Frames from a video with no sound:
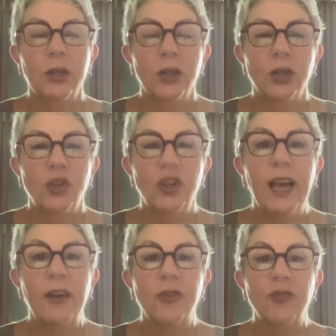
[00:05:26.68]
She
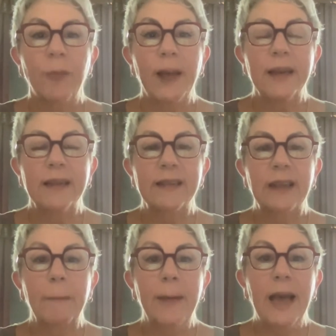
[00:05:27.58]
had a tremendous
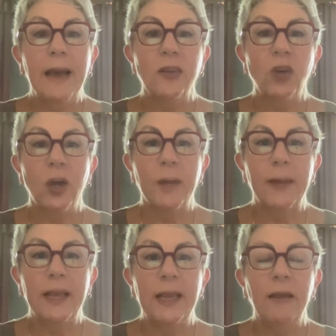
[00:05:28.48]
impact on
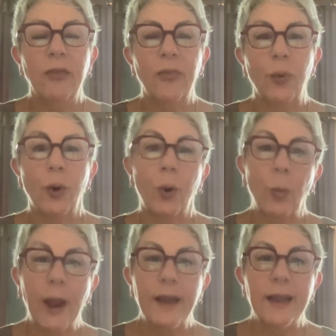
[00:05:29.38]
me through her
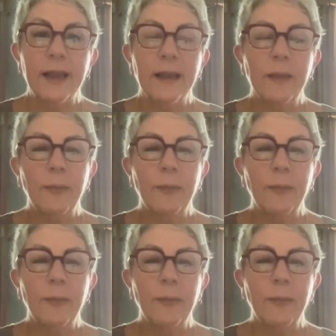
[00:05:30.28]
writing,